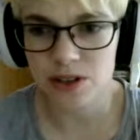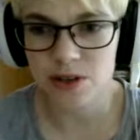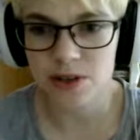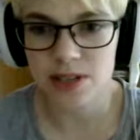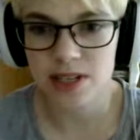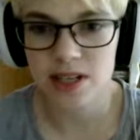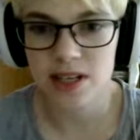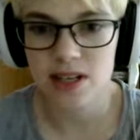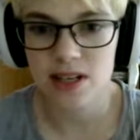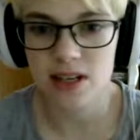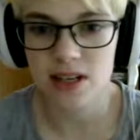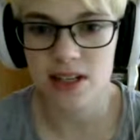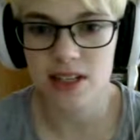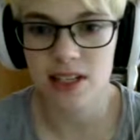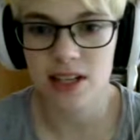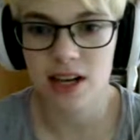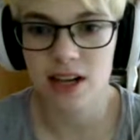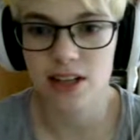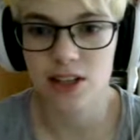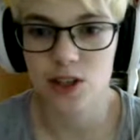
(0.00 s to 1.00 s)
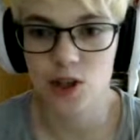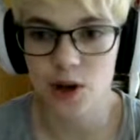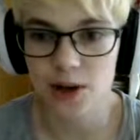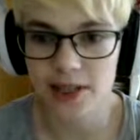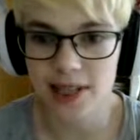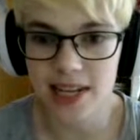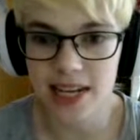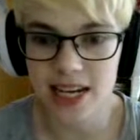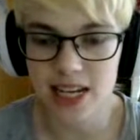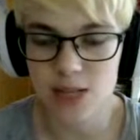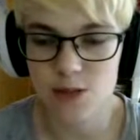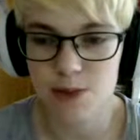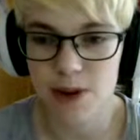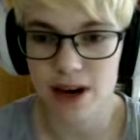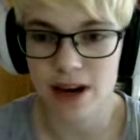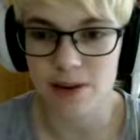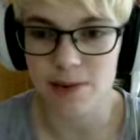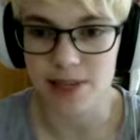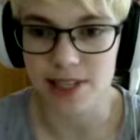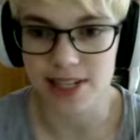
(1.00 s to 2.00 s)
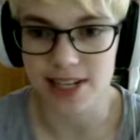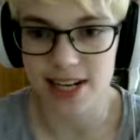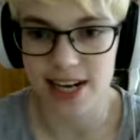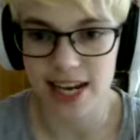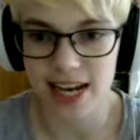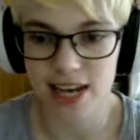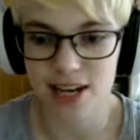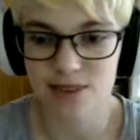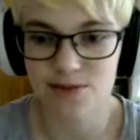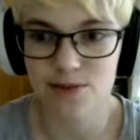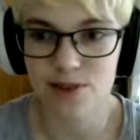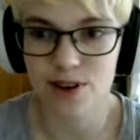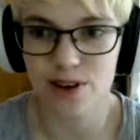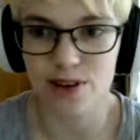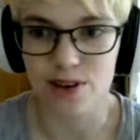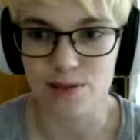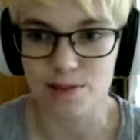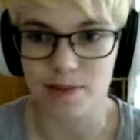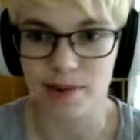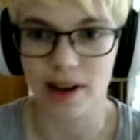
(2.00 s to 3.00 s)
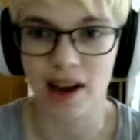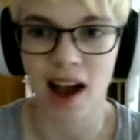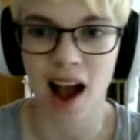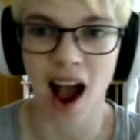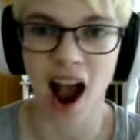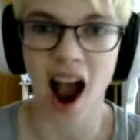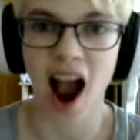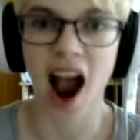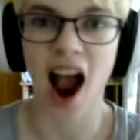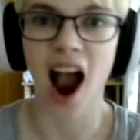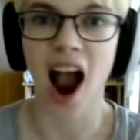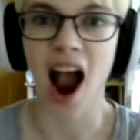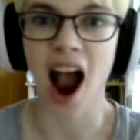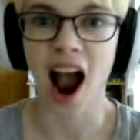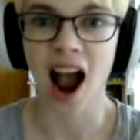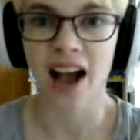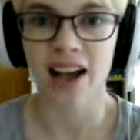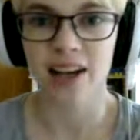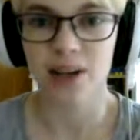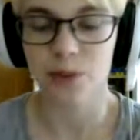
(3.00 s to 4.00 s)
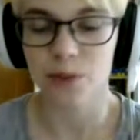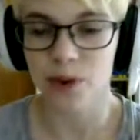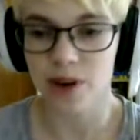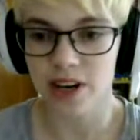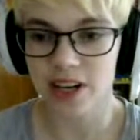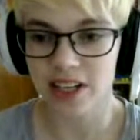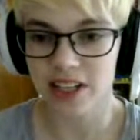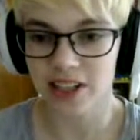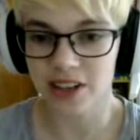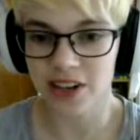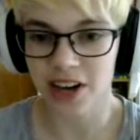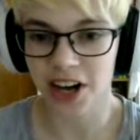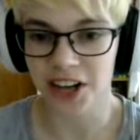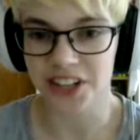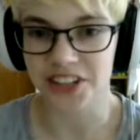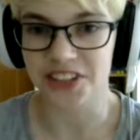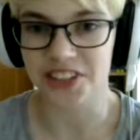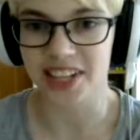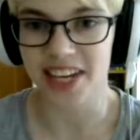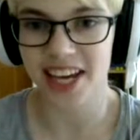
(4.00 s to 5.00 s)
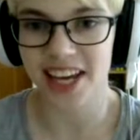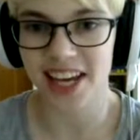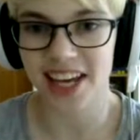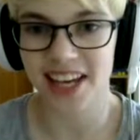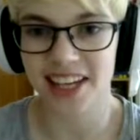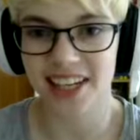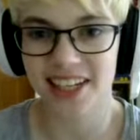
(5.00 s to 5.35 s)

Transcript: is conducting ungodly experiments in a hidden room. What? You can't do that.